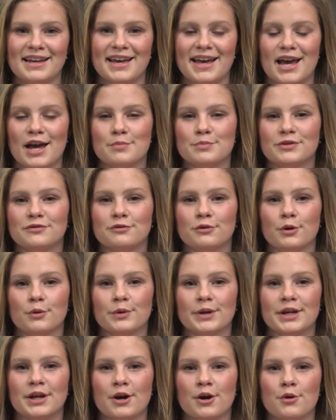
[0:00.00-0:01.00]
And before
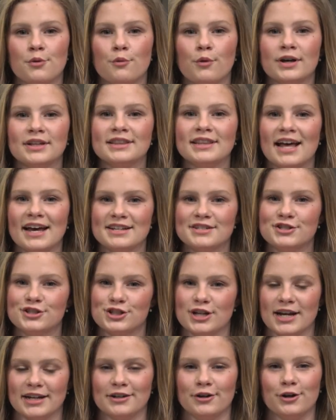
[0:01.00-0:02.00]
we go, one last
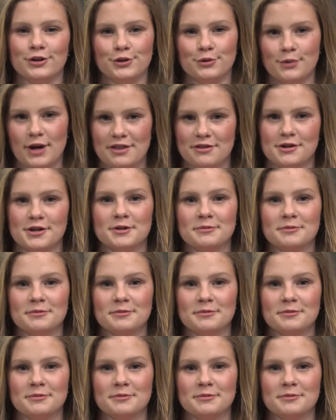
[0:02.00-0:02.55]
check on the weather.